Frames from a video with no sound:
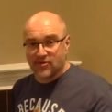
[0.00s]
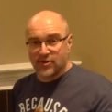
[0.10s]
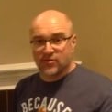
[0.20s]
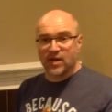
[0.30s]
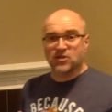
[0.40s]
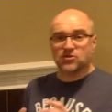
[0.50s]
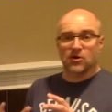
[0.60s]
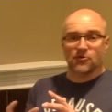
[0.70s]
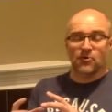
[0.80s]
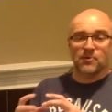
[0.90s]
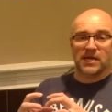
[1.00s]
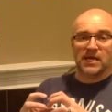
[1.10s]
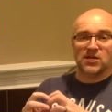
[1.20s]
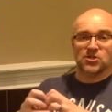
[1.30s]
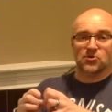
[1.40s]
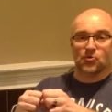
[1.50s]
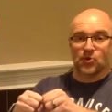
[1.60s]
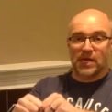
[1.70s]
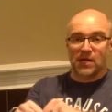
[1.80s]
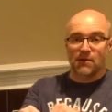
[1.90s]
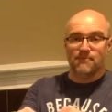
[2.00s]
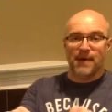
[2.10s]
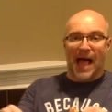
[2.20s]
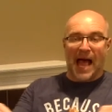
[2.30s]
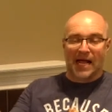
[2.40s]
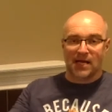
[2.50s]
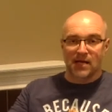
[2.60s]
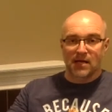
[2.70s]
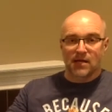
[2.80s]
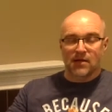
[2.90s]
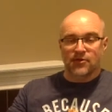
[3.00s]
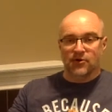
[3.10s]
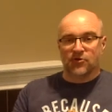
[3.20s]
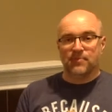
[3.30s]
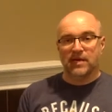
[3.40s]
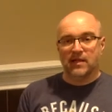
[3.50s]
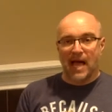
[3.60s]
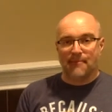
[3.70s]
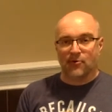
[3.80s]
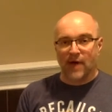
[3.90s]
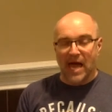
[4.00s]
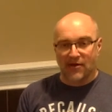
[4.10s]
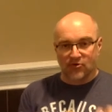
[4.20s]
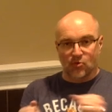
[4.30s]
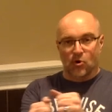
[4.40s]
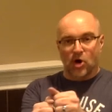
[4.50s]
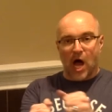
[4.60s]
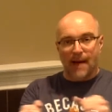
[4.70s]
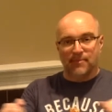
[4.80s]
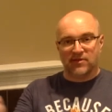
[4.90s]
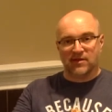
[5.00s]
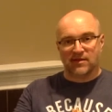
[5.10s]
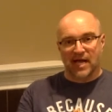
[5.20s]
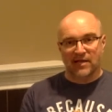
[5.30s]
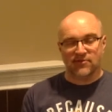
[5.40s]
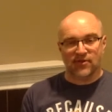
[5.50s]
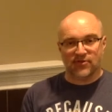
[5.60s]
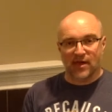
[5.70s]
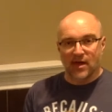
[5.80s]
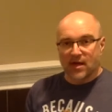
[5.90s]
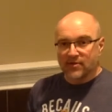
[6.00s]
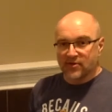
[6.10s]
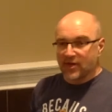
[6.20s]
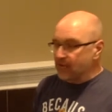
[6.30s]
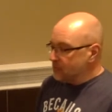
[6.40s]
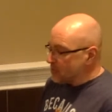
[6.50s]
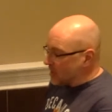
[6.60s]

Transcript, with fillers: is the centrioles will begin to reel back their spindle apparatus toward opposite sides of the, the cell. So